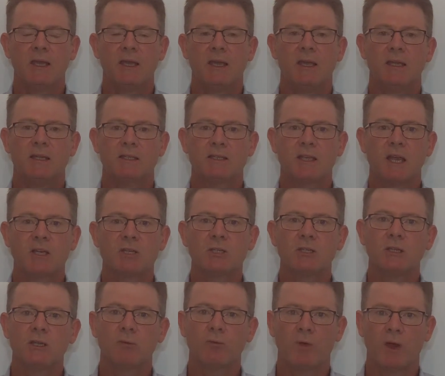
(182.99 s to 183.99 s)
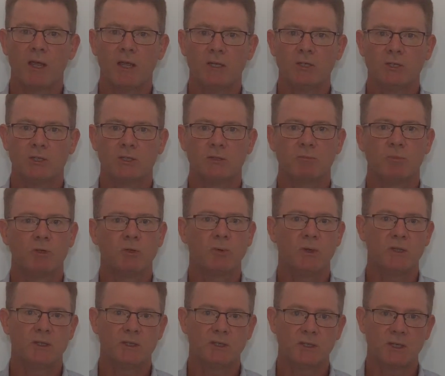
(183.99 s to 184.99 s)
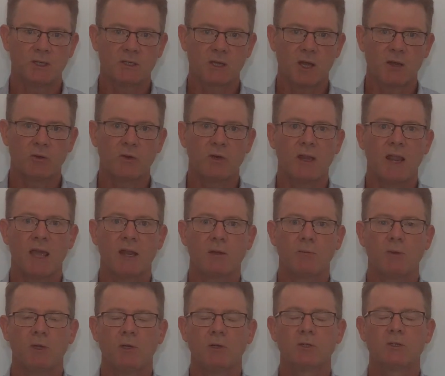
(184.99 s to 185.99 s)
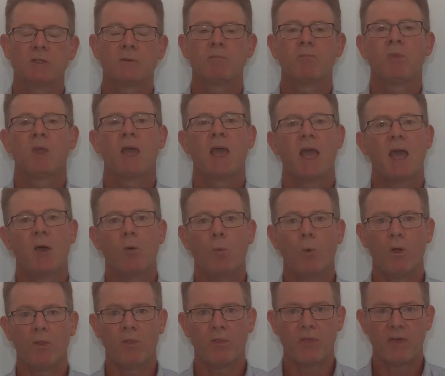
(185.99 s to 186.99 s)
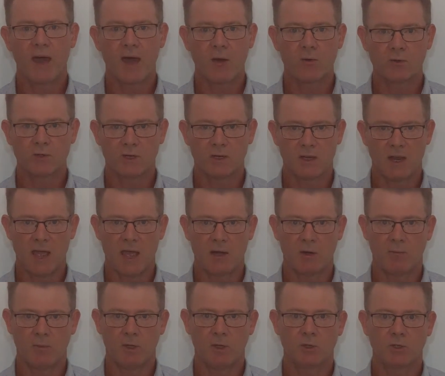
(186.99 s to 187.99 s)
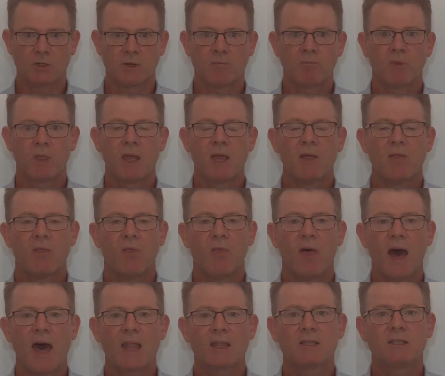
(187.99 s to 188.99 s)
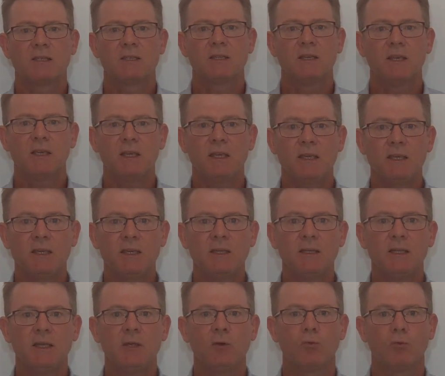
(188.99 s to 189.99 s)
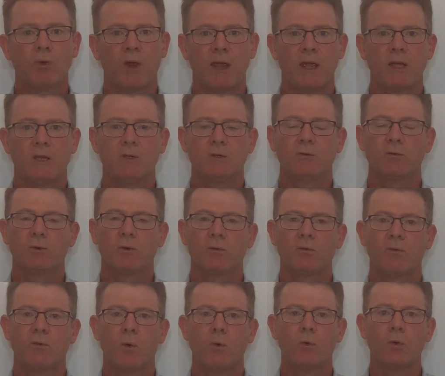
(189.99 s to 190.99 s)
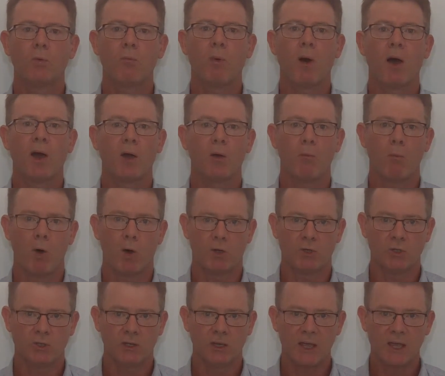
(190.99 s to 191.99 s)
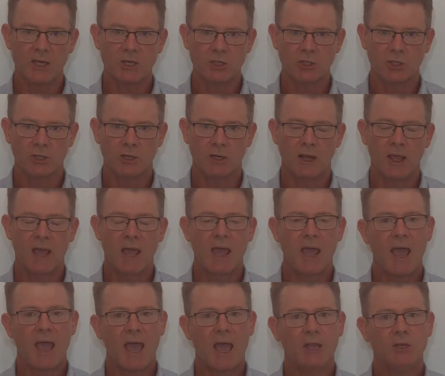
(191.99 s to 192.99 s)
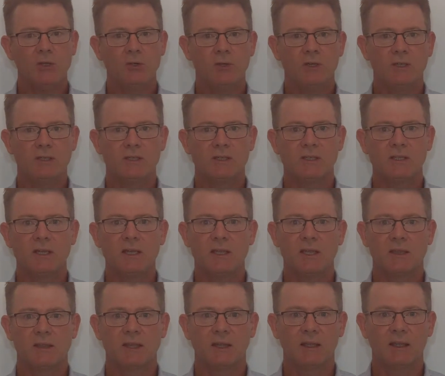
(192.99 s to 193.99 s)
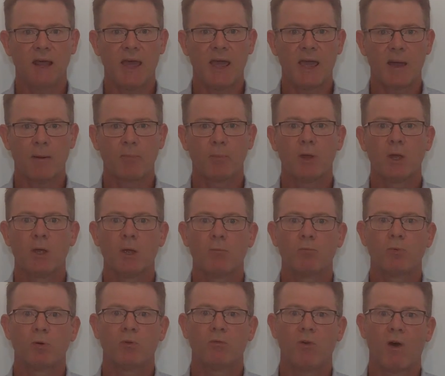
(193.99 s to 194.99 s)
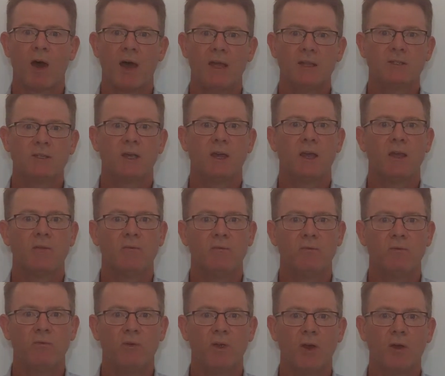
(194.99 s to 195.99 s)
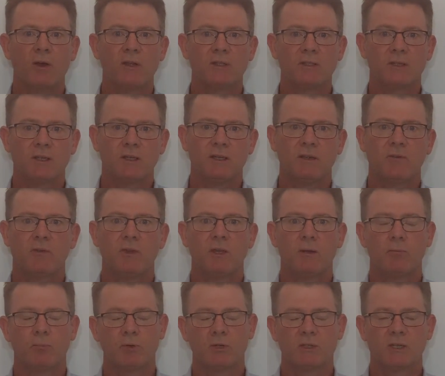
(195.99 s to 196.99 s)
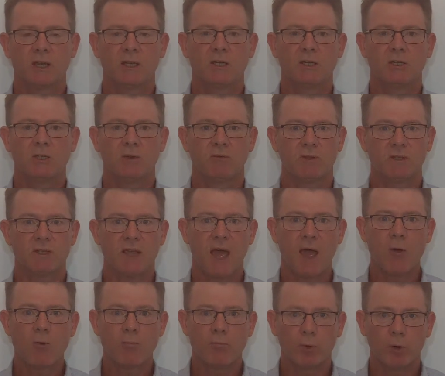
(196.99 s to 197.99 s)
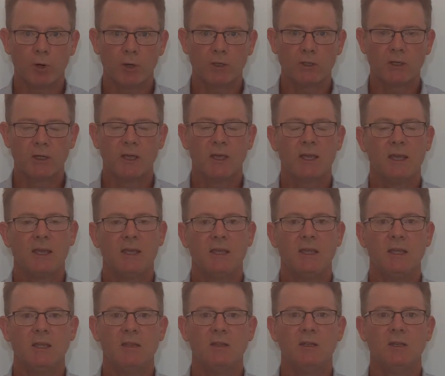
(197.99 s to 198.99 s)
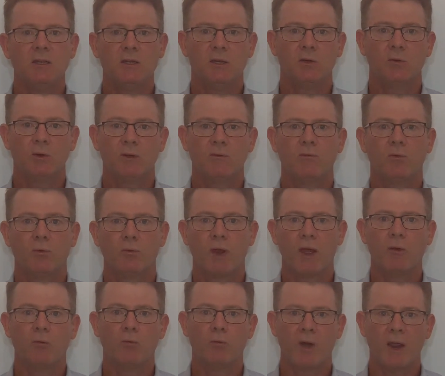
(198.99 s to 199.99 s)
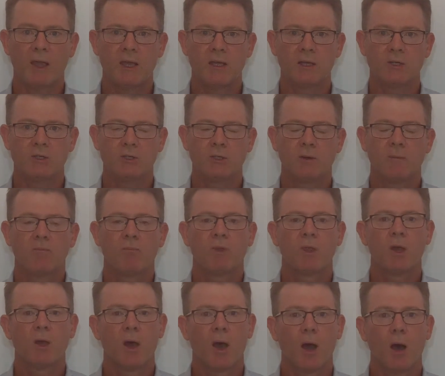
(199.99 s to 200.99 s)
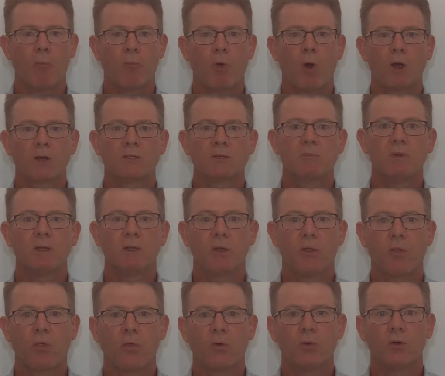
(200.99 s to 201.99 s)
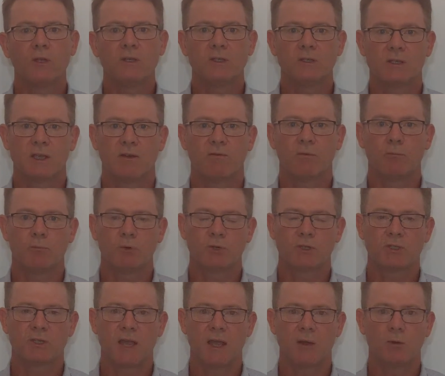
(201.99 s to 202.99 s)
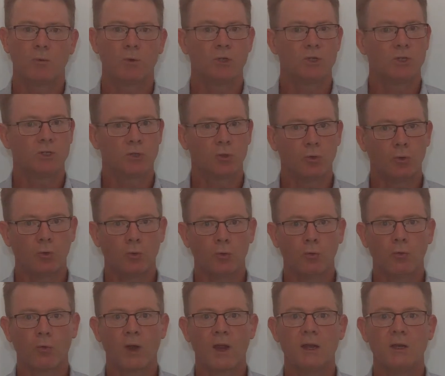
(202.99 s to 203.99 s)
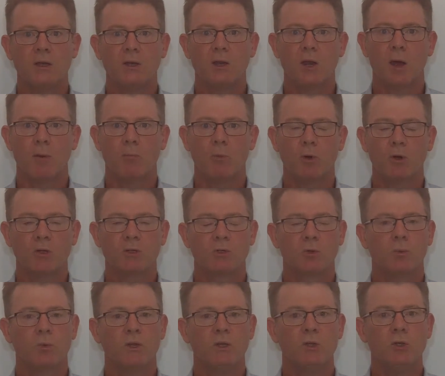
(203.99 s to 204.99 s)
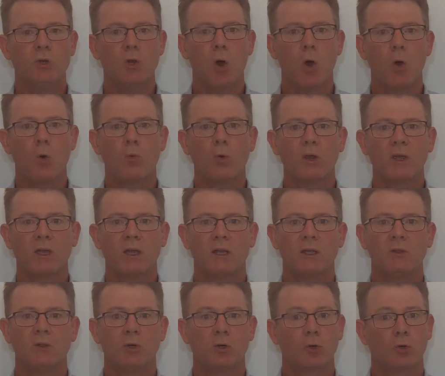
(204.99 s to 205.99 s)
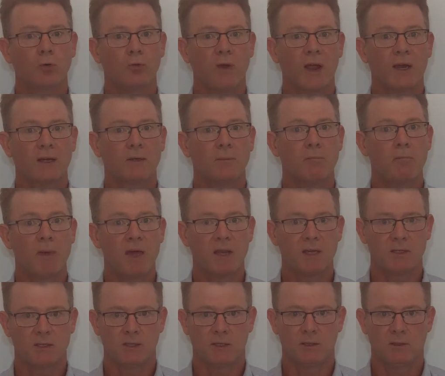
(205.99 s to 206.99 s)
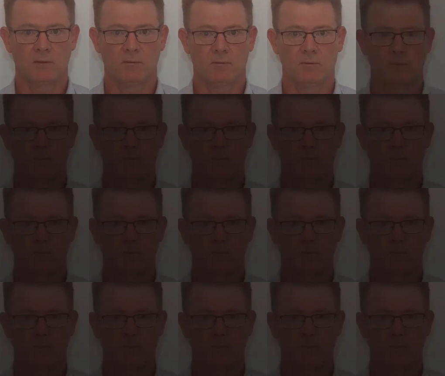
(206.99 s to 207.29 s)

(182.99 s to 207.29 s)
It essentially ranges between 600 nanometers and 1000 nanometers. That's the healing range for photobiomodulation. And you can see that the lamp provides a very significant percentage of its output in the near-infrared range, approximately 37%, which is a great number. So we know we're getting the correct medicine.